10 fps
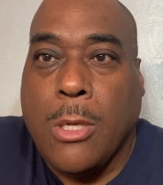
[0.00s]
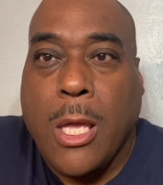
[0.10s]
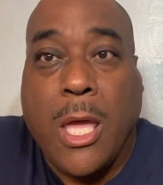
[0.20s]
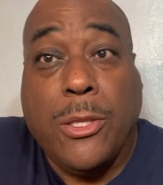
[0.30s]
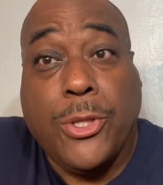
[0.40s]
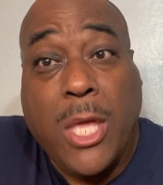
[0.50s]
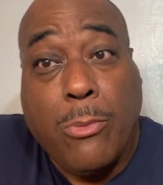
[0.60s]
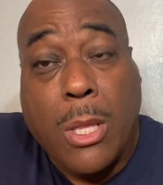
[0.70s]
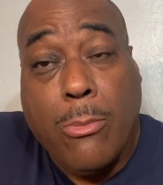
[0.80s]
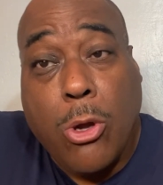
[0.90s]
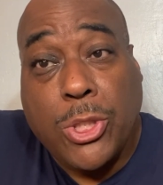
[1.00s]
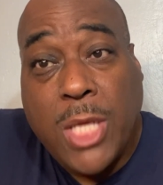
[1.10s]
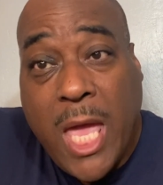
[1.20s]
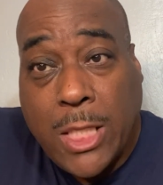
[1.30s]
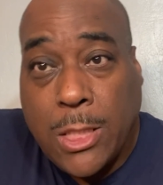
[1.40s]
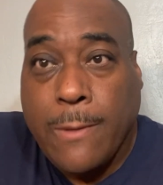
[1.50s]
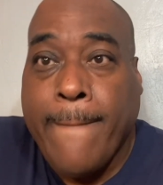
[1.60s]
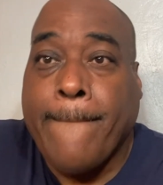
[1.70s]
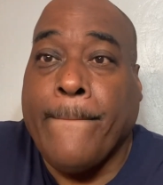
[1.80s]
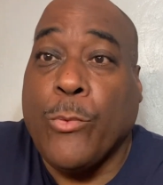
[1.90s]
And the thing with Lamar Jackson,
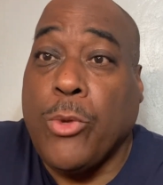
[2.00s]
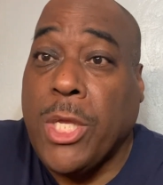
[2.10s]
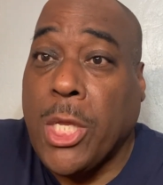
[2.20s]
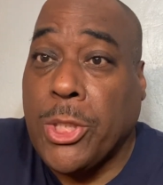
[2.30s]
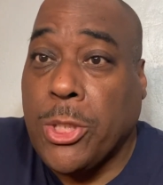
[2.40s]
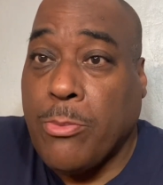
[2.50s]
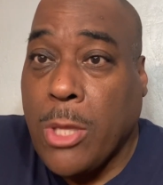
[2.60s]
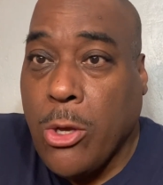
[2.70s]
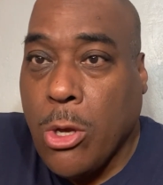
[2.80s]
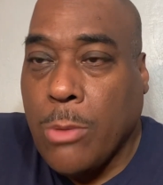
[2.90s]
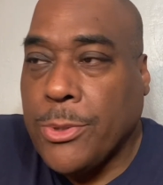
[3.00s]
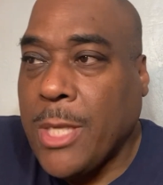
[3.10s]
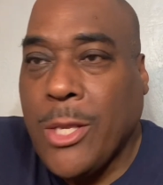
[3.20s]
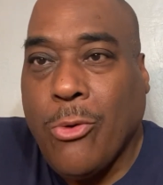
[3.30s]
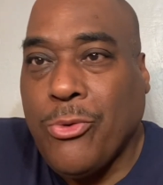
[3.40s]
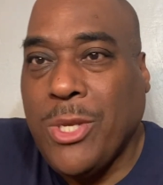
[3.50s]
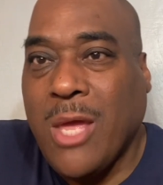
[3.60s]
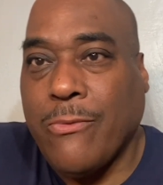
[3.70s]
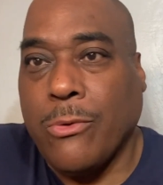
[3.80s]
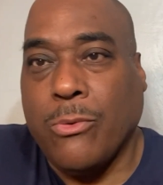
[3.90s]
when he gets to the playoffs, they don't
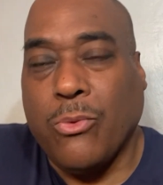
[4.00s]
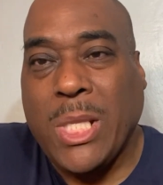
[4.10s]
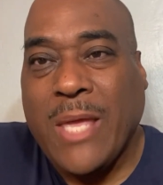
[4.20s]
never really